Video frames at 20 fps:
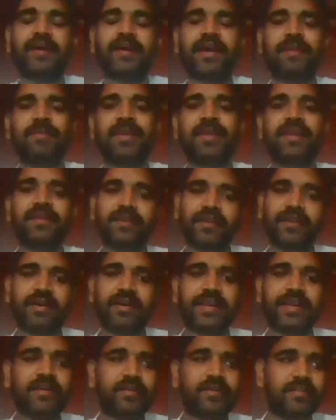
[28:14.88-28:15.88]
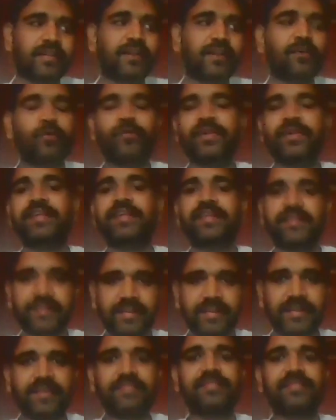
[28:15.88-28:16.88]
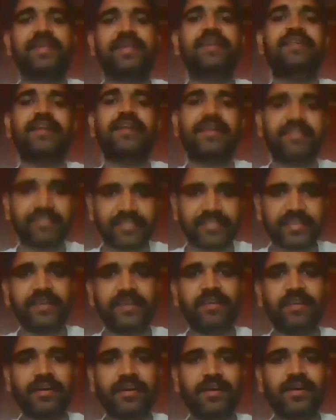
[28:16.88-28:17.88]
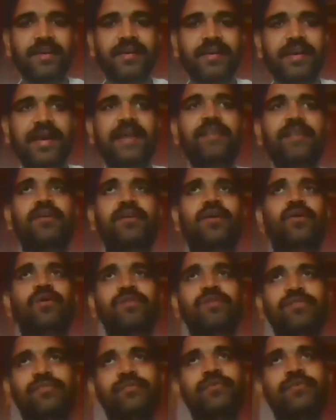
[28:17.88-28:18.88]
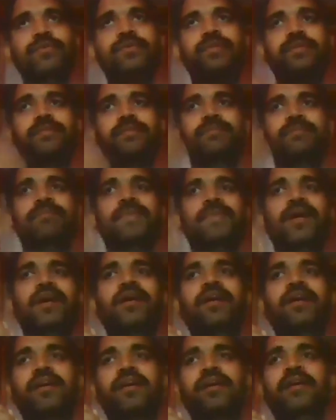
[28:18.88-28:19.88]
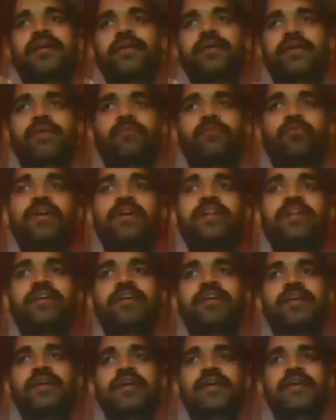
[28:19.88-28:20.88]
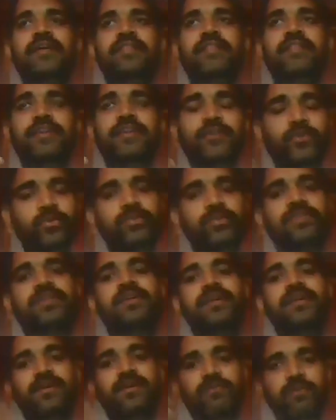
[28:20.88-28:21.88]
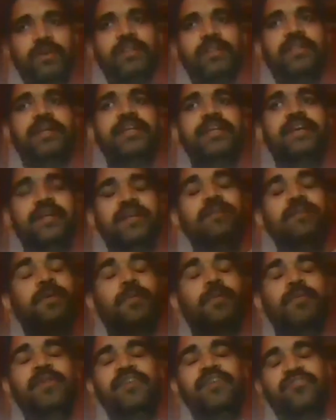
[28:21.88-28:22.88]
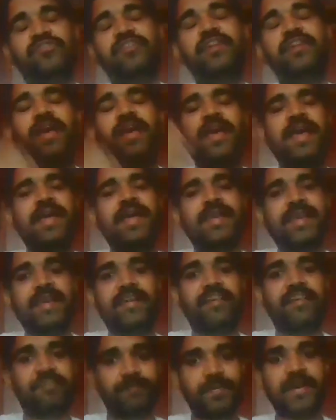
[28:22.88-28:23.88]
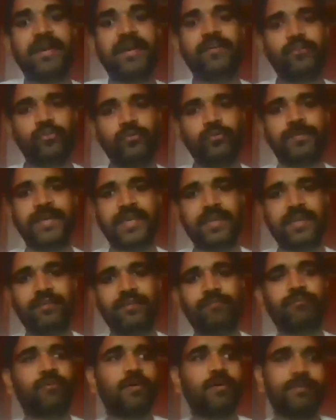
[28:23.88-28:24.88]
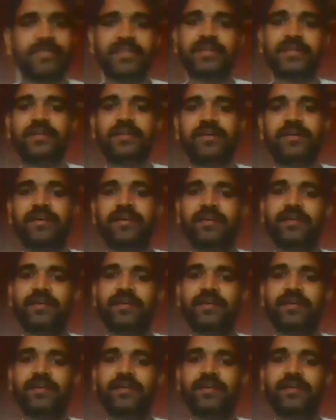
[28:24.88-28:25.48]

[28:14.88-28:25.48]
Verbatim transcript: i mean the glory days it has seen and also uh, what the youth what the younger population can aspire to be from the